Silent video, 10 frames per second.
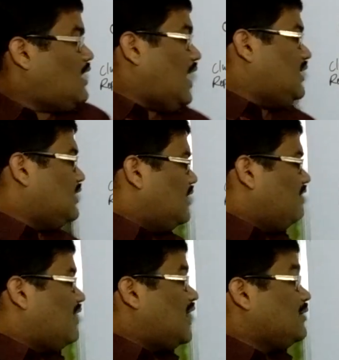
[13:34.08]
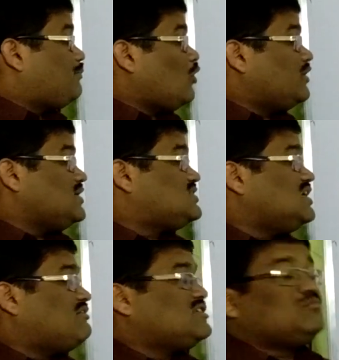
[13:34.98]
And regarding protein
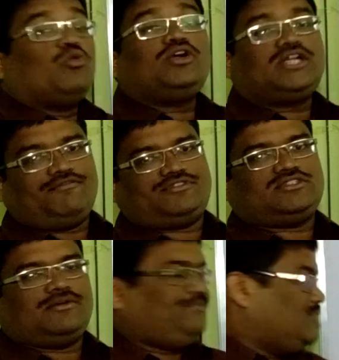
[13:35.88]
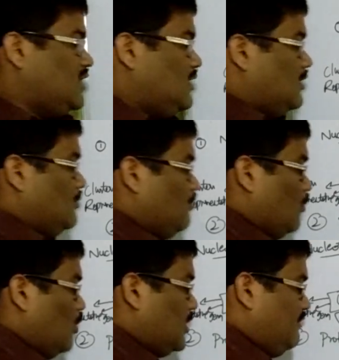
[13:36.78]
sequence motif
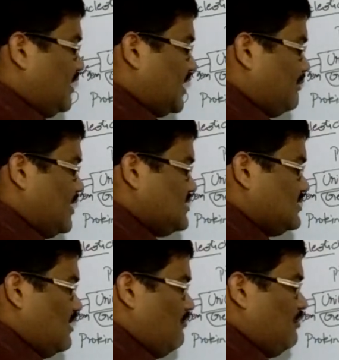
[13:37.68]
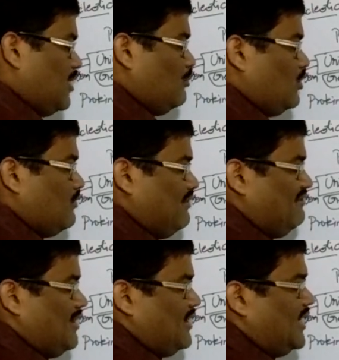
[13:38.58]
database, one more
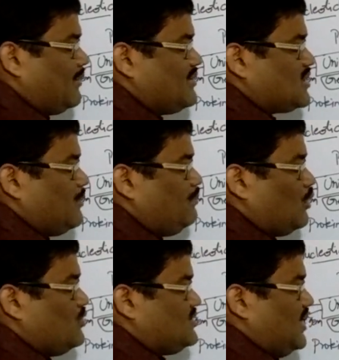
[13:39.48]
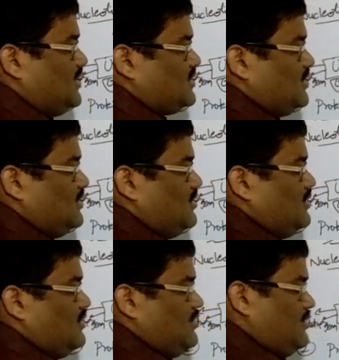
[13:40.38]
database called ProCyte.
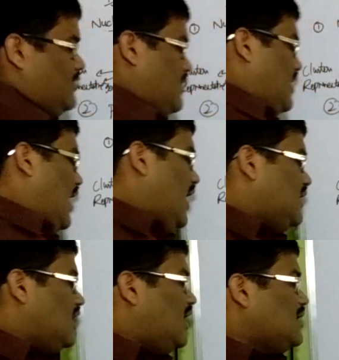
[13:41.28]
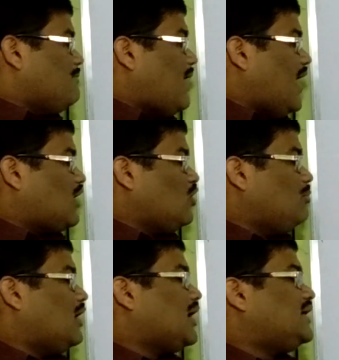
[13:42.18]
And regarding
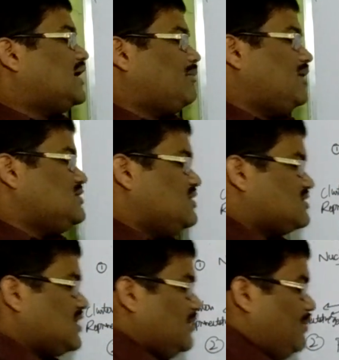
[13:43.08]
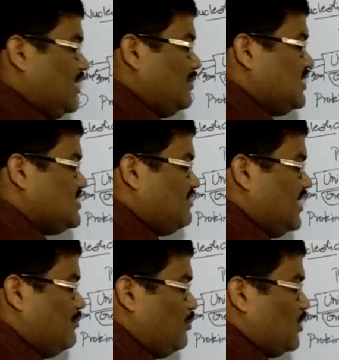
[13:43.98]
macromolecular database, it is called PDB. This is
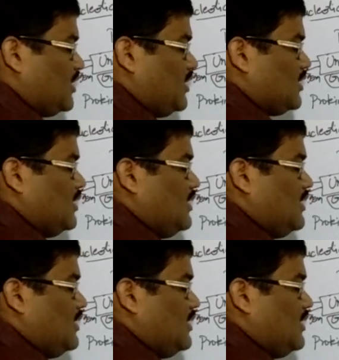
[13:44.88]
very important.